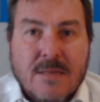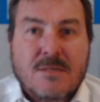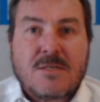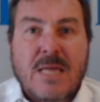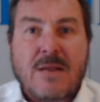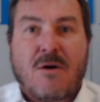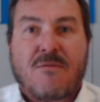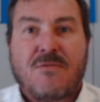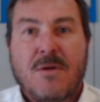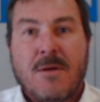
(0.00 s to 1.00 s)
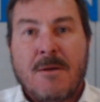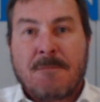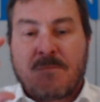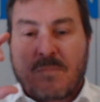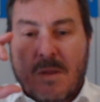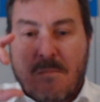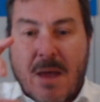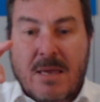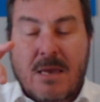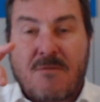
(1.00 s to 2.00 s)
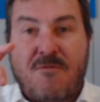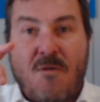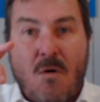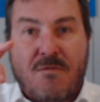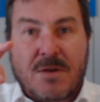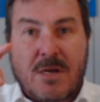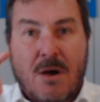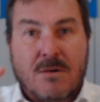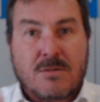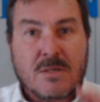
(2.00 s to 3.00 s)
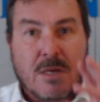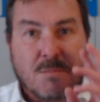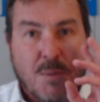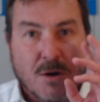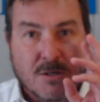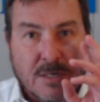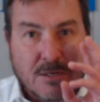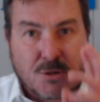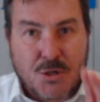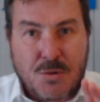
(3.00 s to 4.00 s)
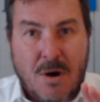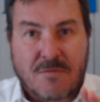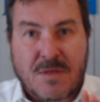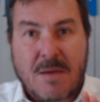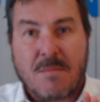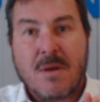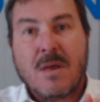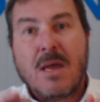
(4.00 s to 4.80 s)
Instead of making 4 videos and posting 2 of them,